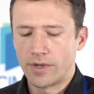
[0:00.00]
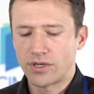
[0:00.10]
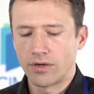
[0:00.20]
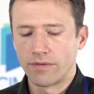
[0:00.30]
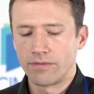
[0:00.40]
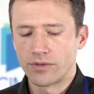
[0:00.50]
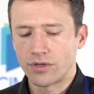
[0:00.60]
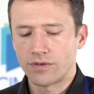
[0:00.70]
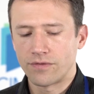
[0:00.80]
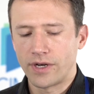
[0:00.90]
certain
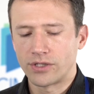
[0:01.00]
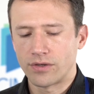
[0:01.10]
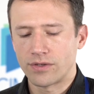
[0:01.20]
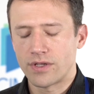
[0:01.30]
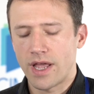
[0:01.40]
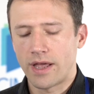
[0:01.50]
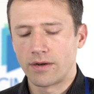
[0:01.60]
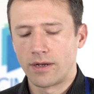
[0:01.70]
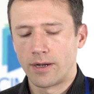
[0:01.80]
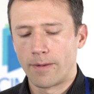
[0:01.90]
search features that
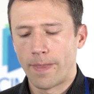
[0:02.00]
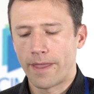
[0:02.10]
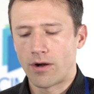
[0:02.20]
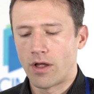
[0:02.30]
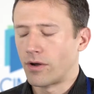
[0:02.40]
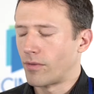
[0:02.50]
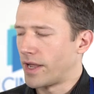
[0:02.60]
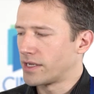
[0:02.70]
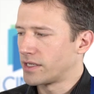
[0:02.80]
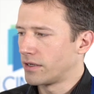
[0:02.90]
are on the
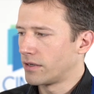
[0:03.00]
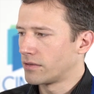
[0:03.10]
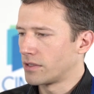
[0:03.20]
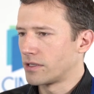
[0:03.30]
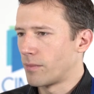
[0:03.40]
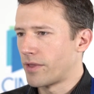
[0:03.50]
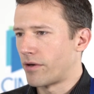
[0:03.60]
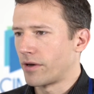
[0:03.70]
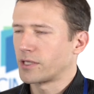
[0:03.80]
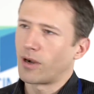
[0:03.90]
horizon, some
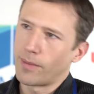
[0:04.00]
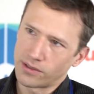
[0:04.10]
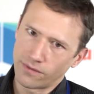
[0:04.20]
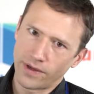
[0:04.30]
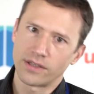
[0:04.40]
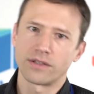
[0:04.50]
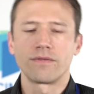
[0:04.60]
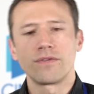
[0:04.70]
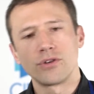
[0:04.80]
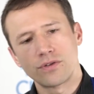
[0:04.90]
that are experimental phase
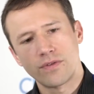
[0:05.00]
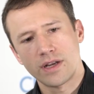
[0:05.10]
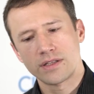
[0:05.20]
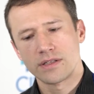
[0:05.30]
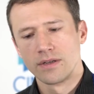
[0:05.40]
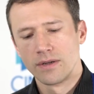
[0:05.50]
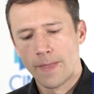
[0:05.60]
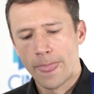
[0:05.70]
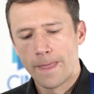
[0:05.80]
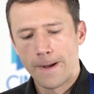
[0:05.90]
and future phase.
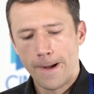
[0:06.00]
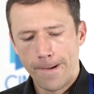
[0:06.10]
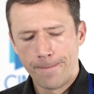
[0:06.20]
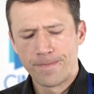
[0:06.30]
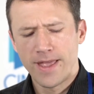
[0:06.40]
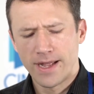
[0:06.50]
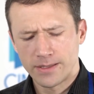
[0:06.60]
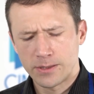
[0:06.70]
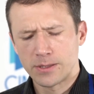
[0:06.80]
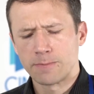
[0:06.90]
I
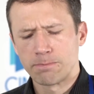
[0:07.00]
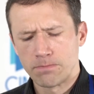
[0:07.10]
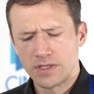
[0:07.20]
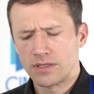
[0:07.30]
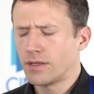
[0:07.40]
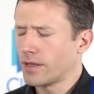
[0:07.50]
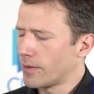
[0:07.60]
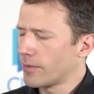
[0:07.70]
think